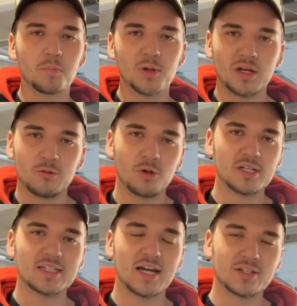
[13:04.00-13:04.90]
button while
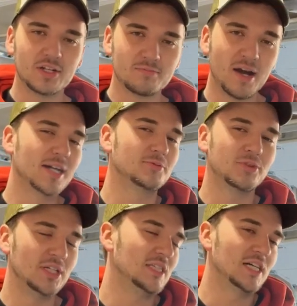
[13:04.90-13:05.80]
you're down there. Might as well
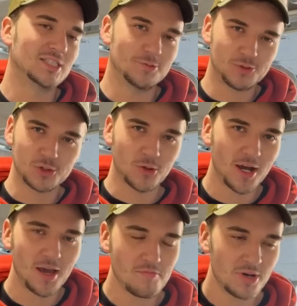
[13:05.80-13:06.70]
hit that
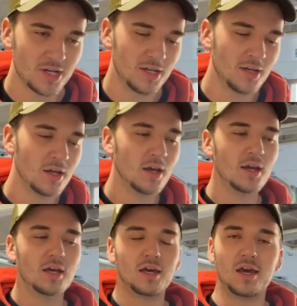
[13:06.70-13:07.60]
subscribe button.
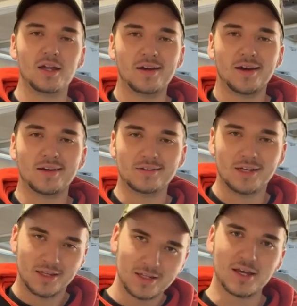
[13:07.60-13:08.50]
And uh,
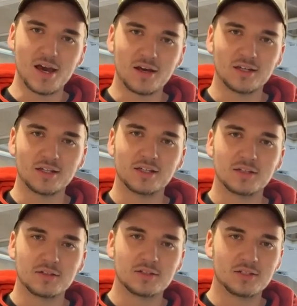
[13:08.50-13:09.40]
yeah,
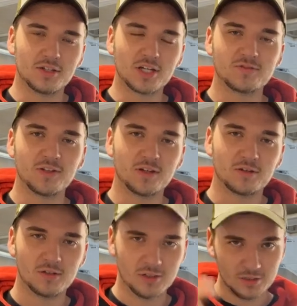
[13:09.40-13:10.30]
until next video.
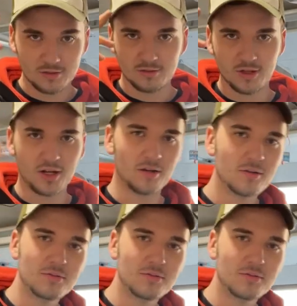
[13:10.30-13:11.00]
Later.